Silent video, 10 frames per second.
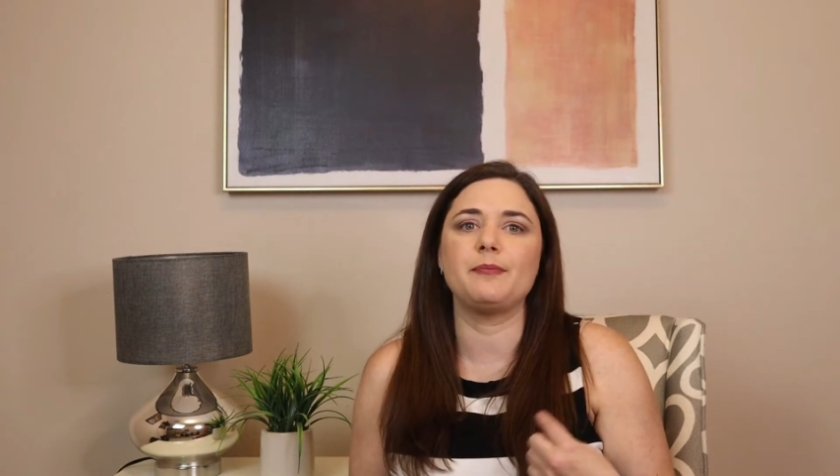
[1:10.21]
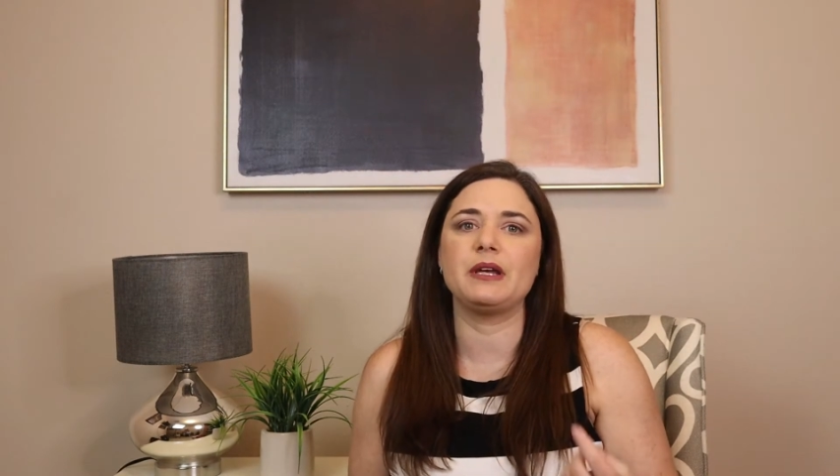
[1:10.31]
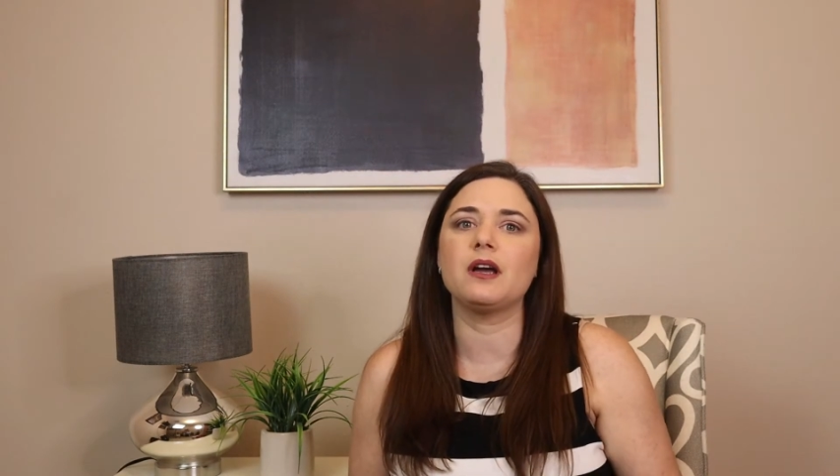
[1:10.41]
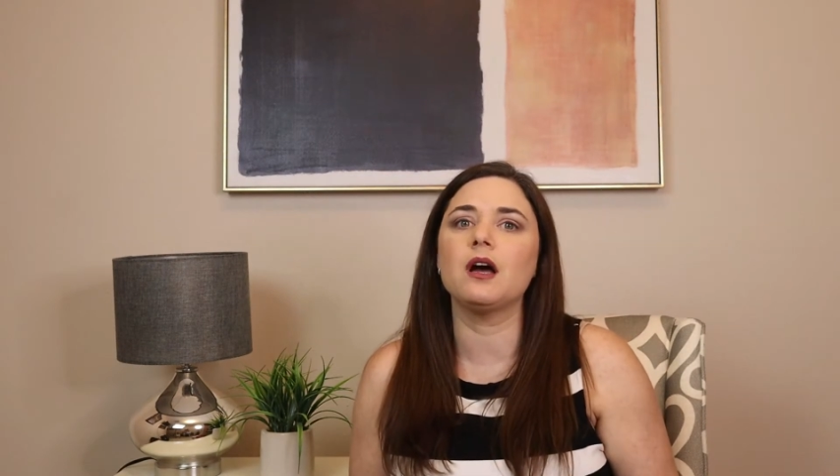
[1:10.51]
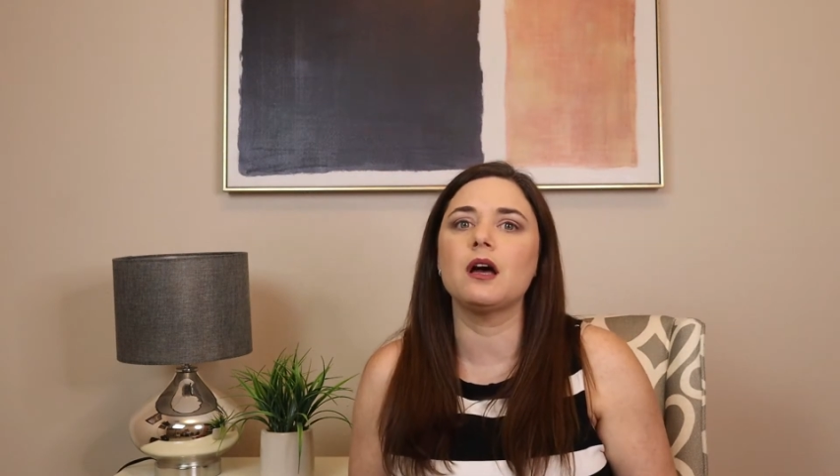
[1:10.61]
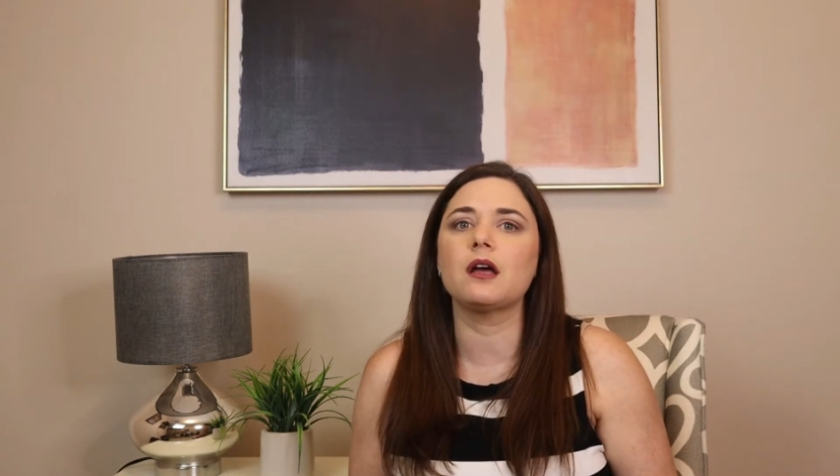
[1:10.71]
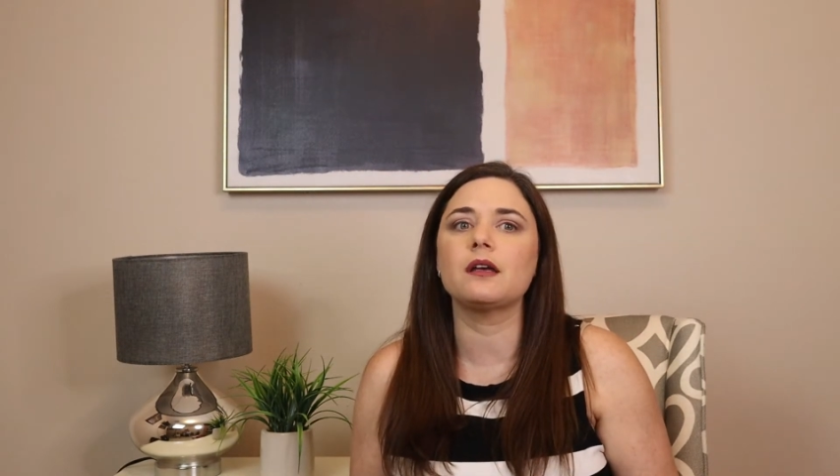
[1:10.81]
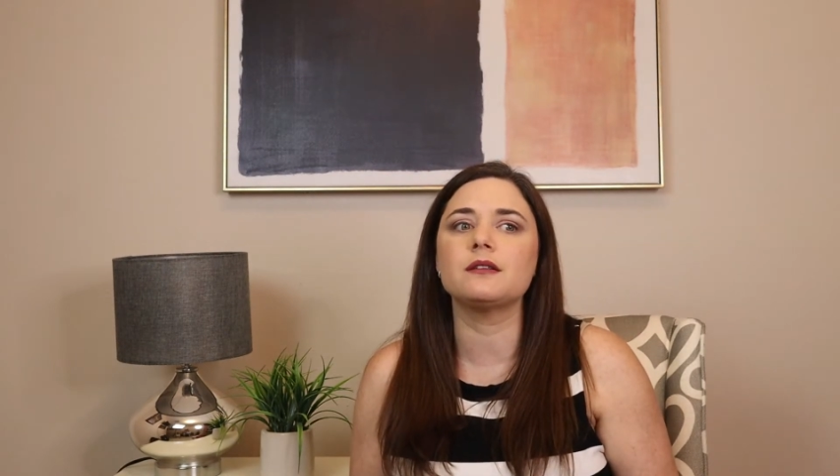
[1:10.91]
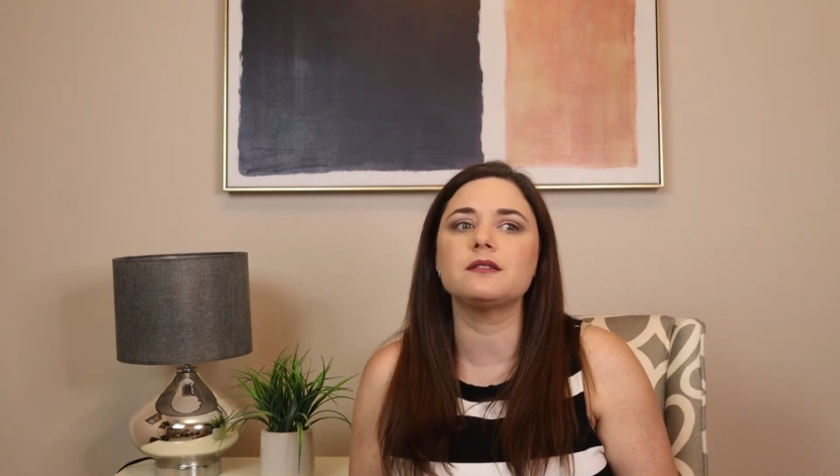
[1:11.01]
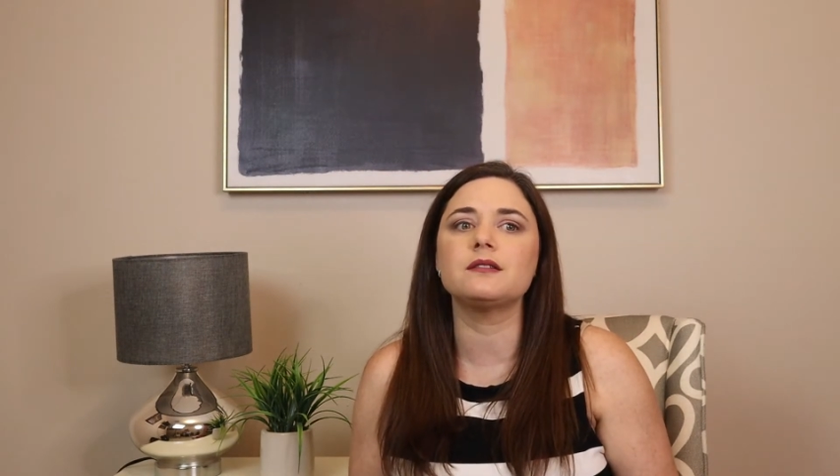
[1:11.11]

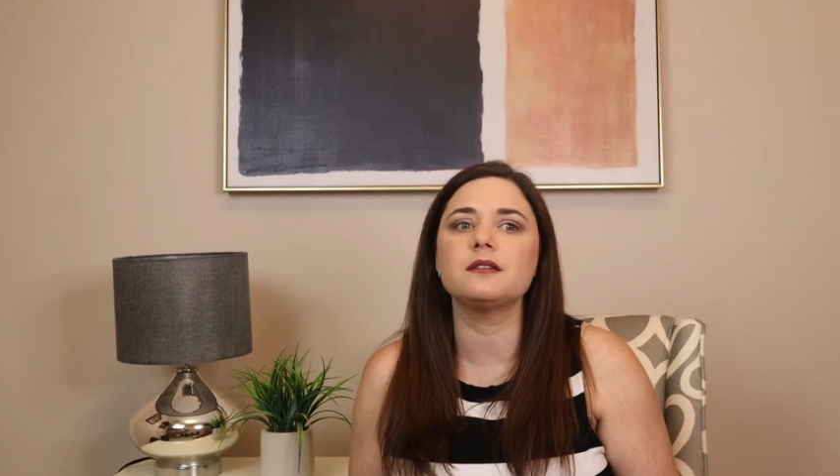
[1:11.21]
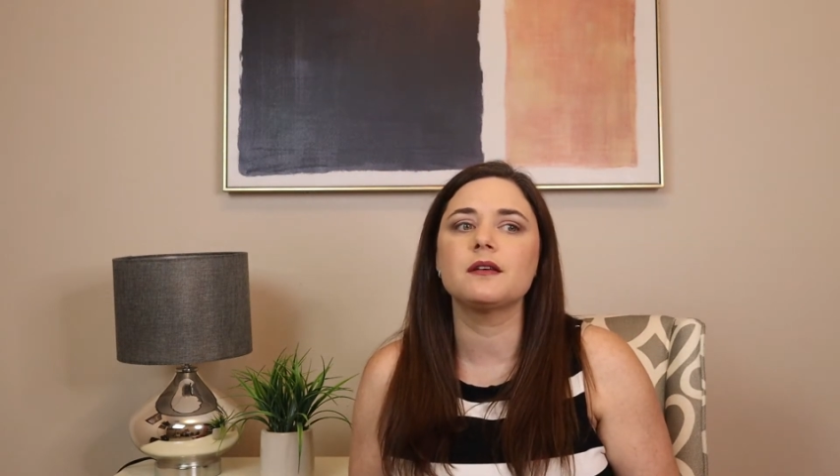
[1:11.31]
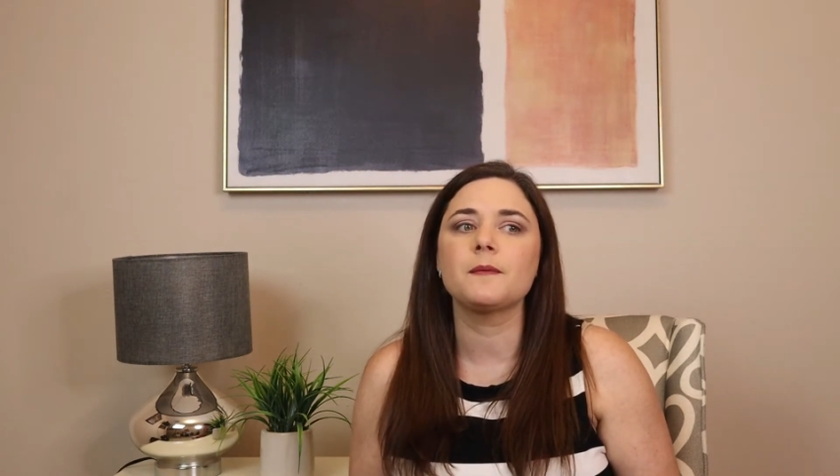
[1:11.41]
because